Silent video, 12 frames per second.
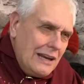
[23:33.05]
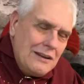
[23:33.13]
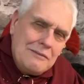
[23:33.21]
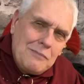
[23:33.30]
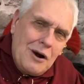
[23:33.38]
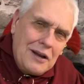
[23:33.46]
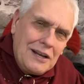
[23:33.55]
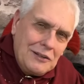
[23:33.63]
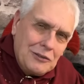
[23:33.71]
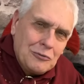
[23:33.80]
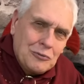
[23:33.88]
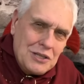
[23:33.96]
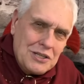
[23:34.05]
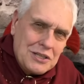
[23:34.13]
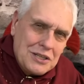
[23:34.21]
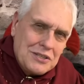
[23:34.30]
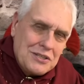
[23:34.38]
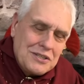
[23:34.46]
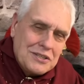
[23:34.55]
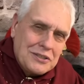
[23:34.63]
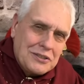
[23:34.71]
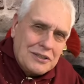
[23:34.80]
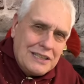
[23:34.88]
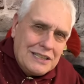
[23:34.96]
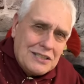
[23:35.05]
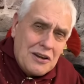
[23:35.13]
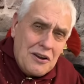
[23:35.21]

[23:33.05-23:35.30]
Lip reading: in my little research into the Greeks,